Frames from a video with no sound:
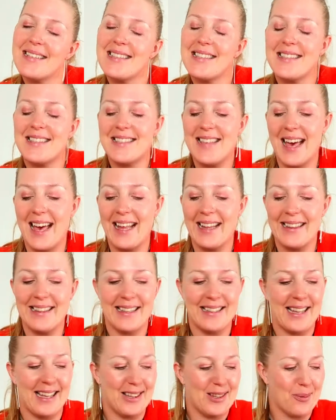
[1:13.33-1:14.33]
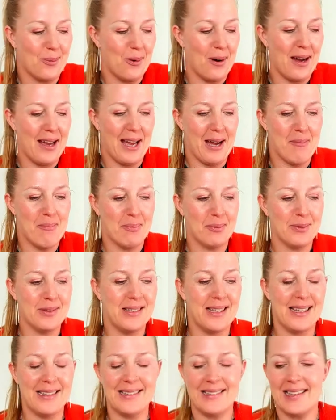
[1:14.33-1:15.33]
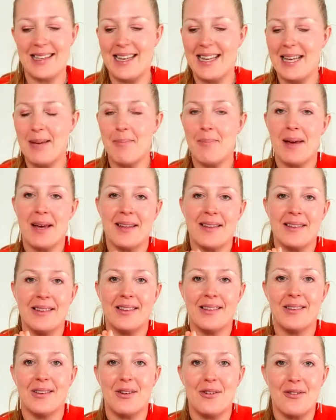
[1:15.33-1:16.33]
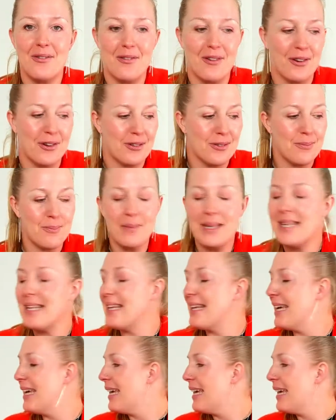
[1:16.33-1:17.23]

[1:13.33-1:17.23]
scent, and that's why I put this element around me.